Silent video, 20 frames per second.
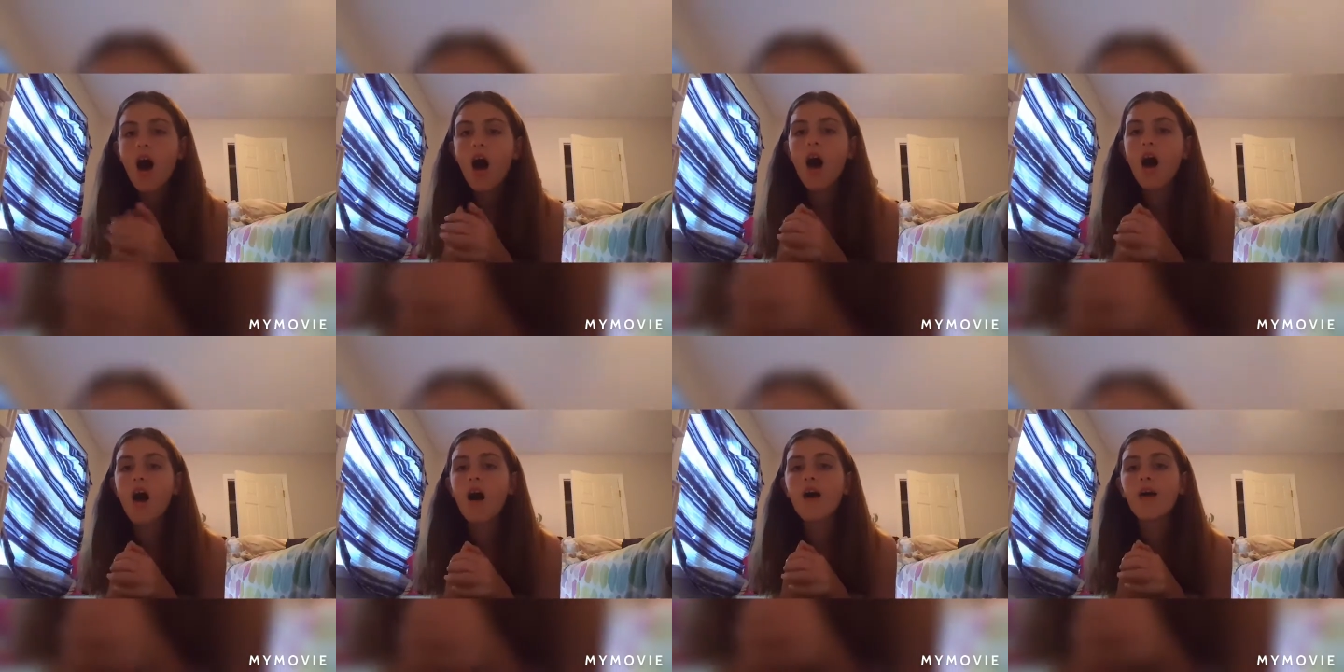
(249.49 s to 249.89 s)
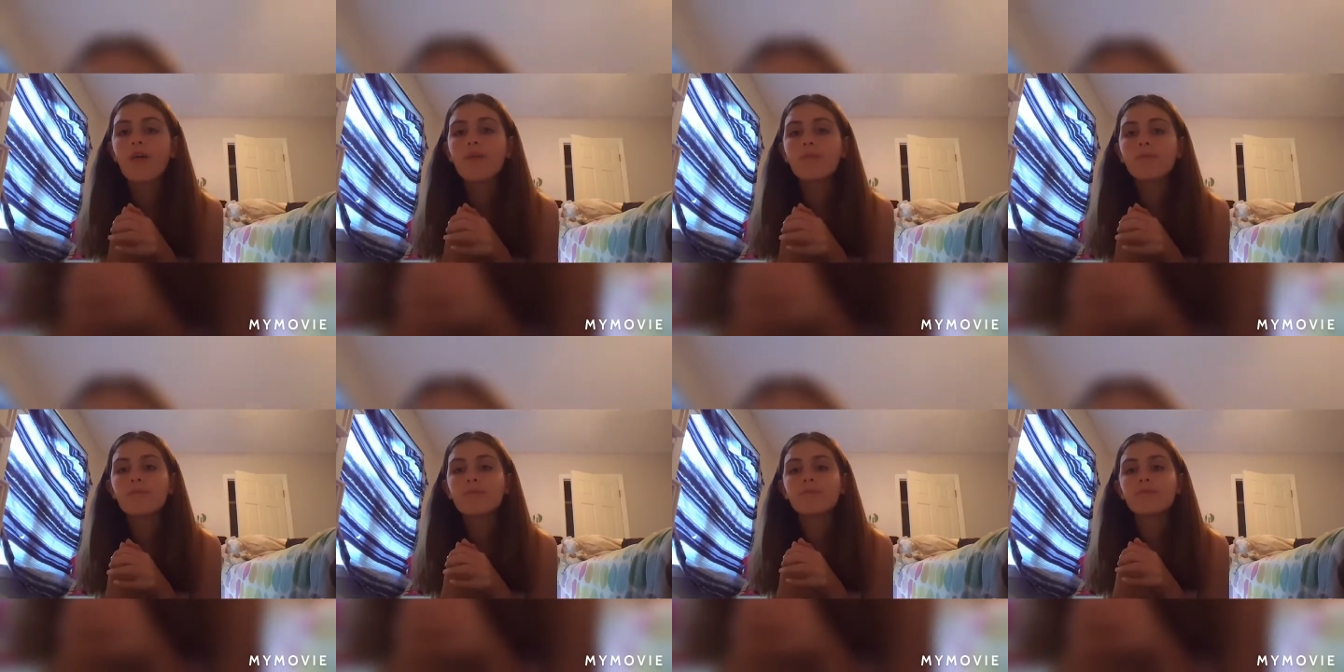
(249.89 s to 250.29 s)

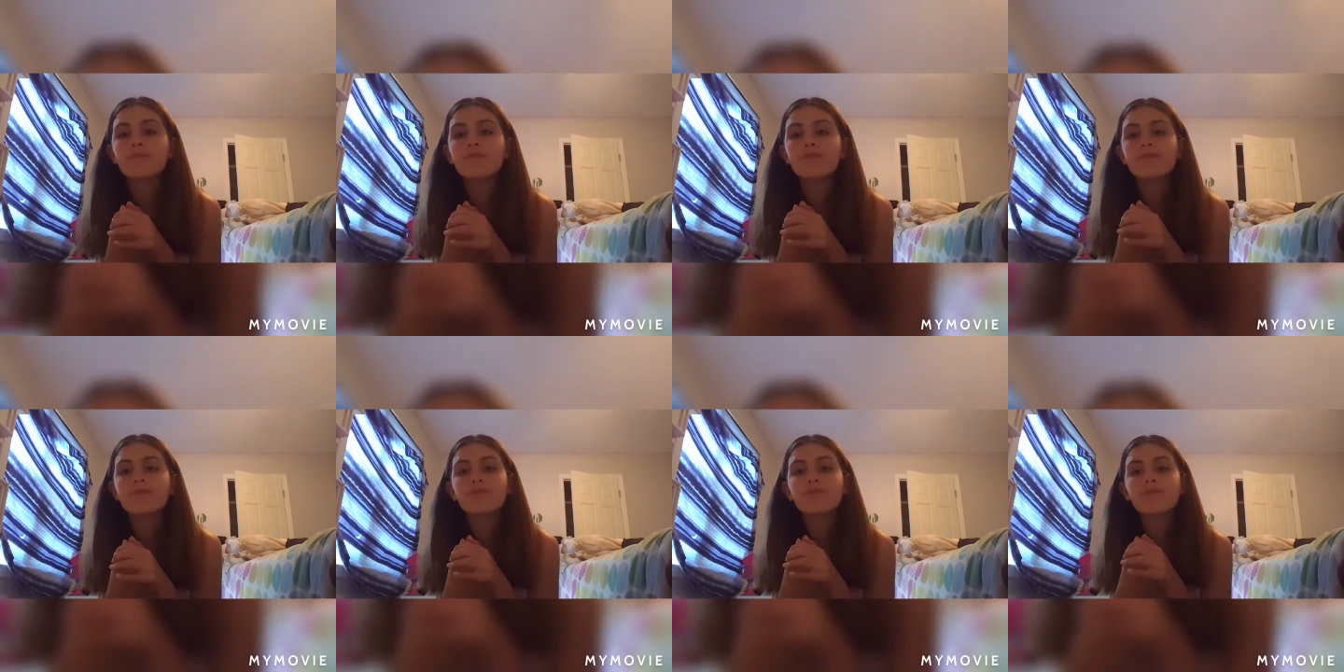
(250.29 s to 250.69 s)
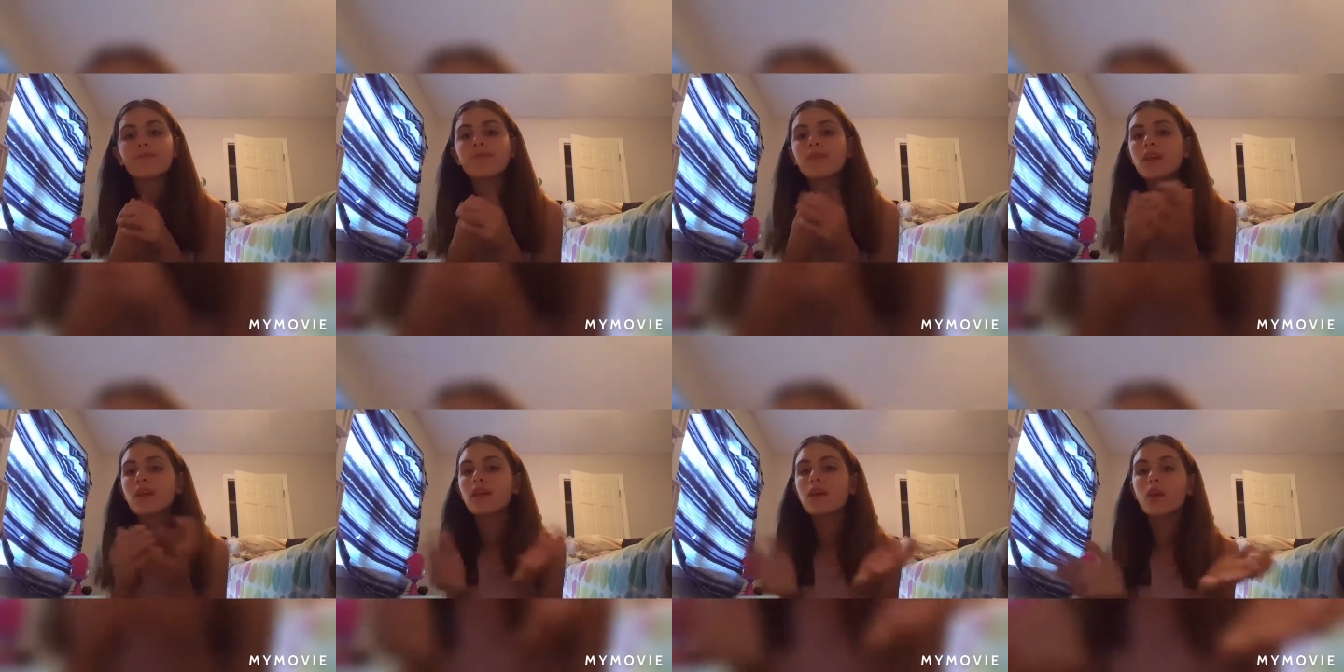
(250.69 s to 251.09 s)

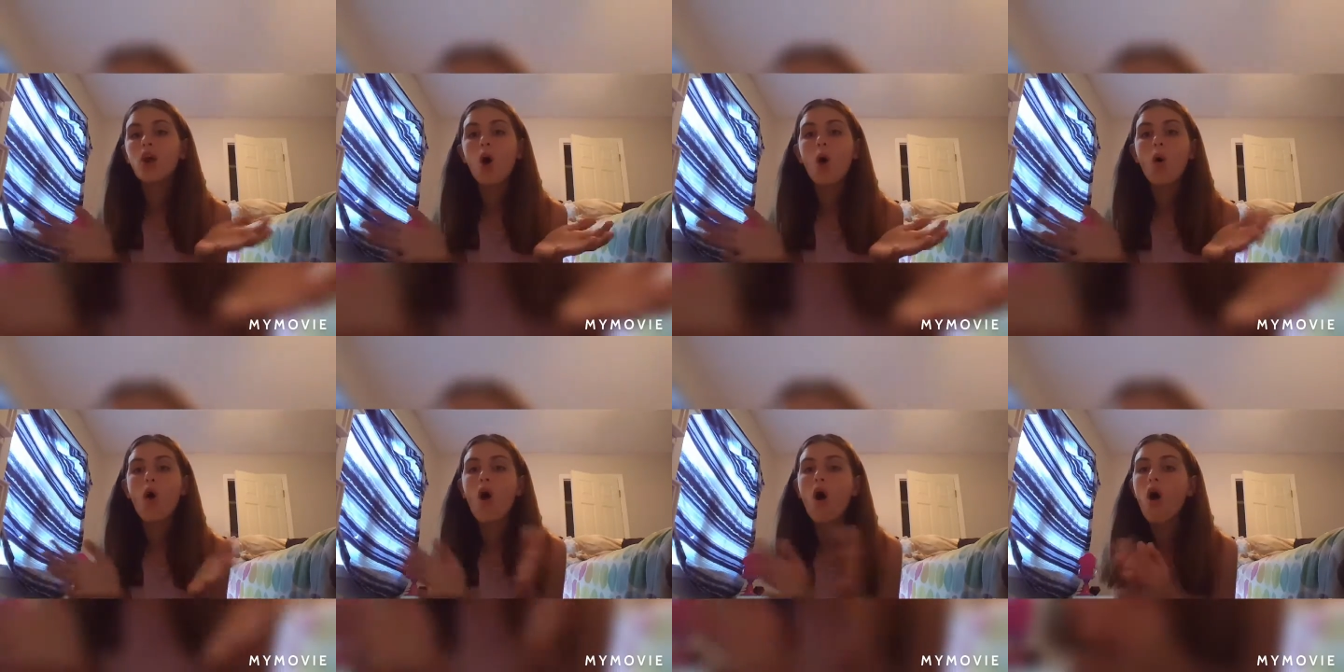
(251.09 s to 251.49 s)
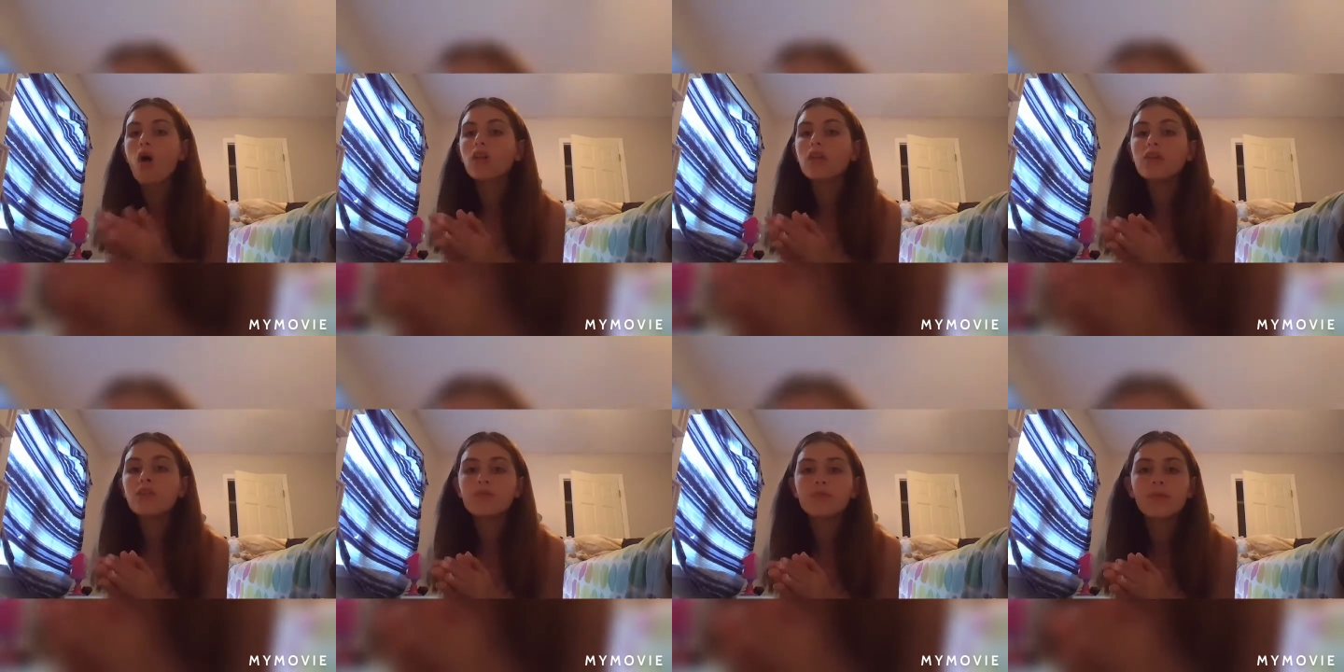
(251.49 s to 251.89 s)
you know,
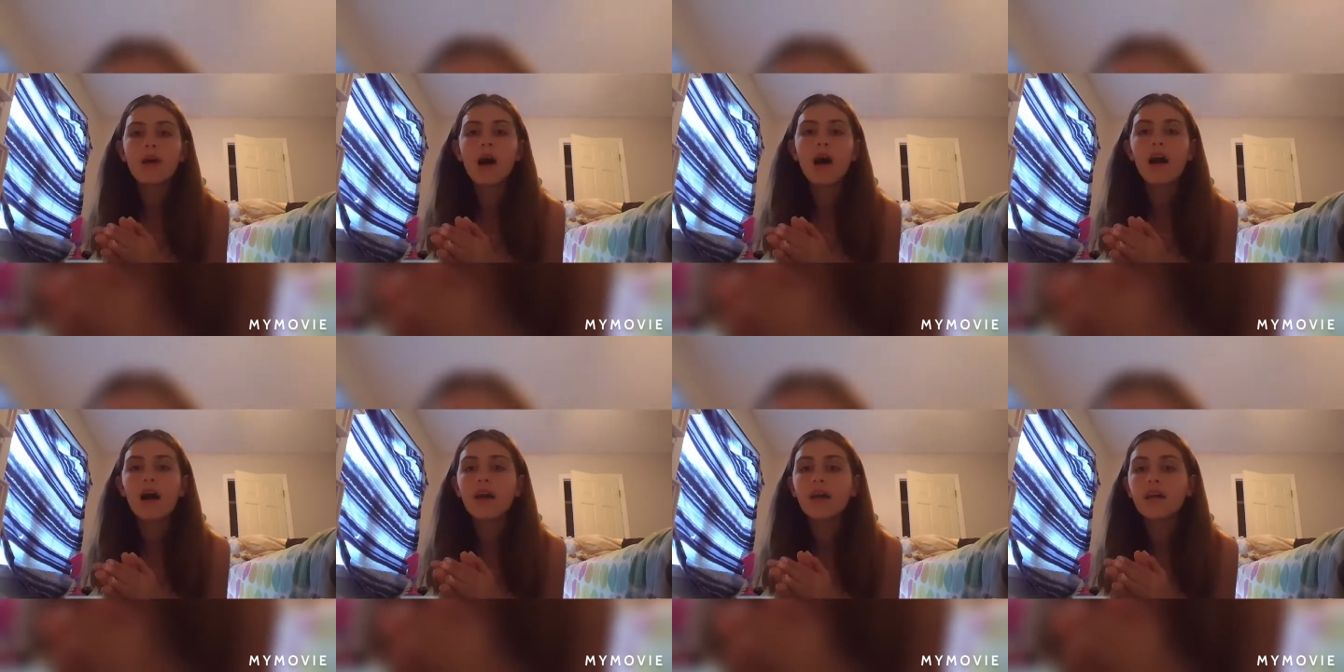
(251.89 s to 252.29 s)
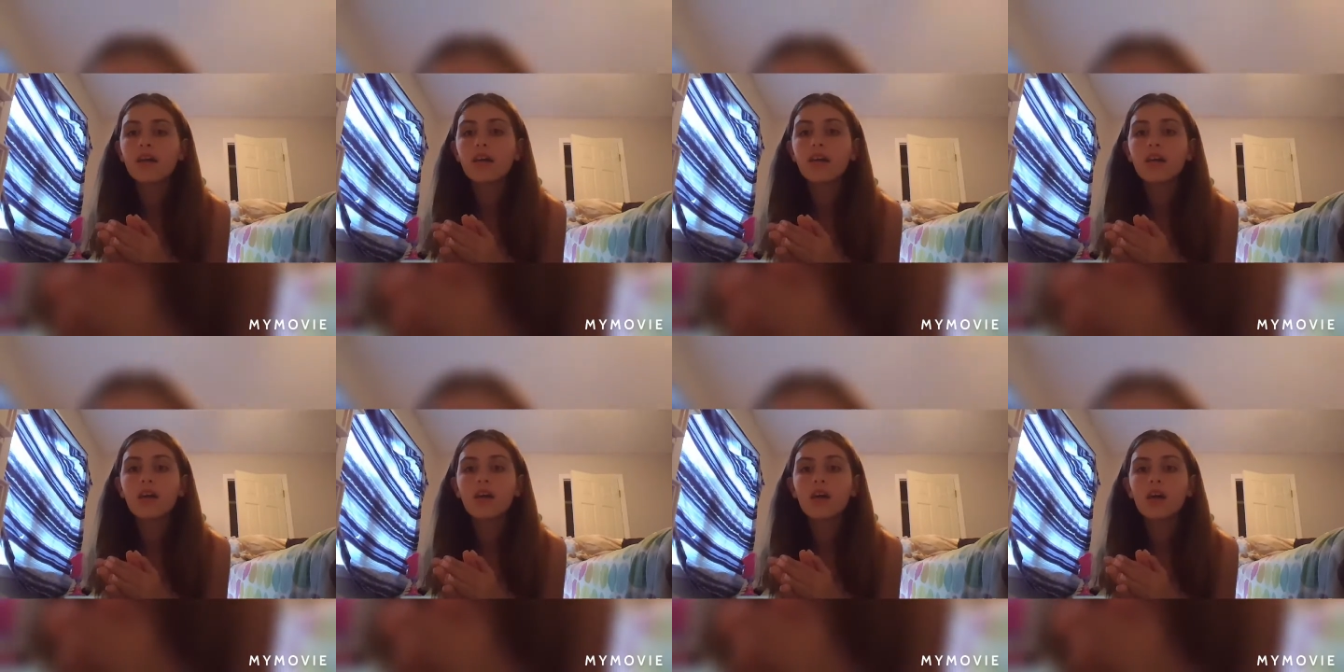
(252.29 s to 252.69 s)
all of
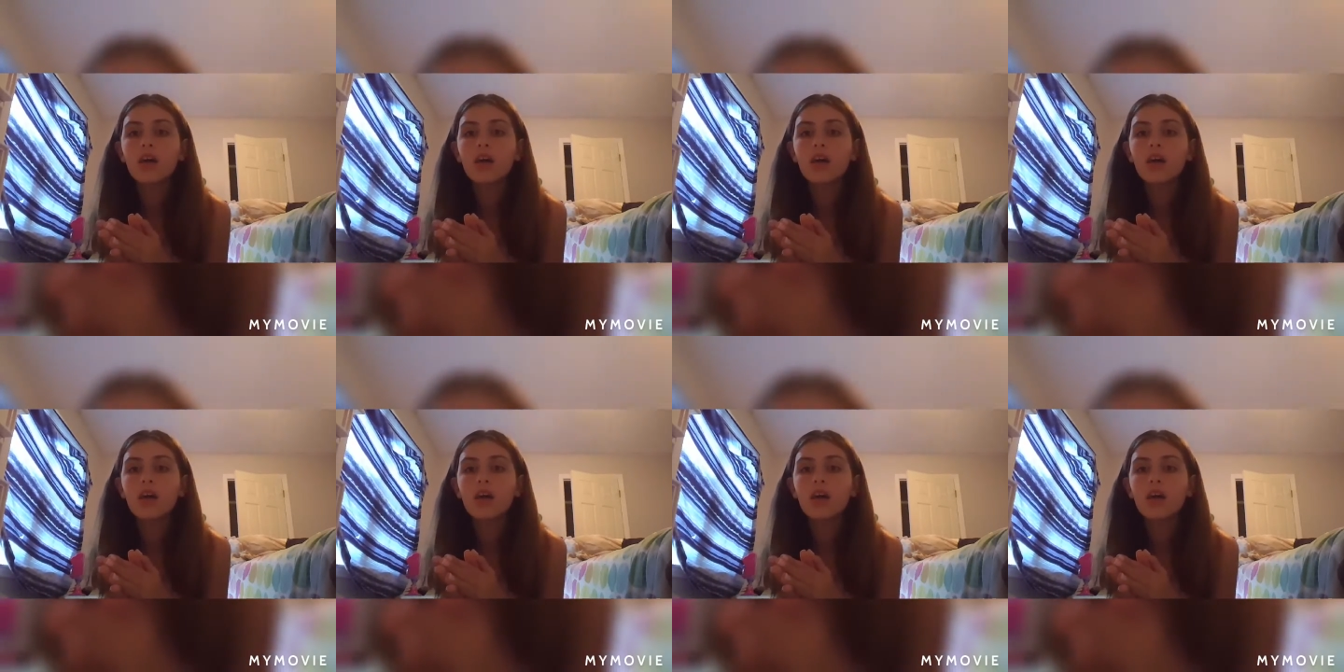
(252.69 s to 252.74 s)
my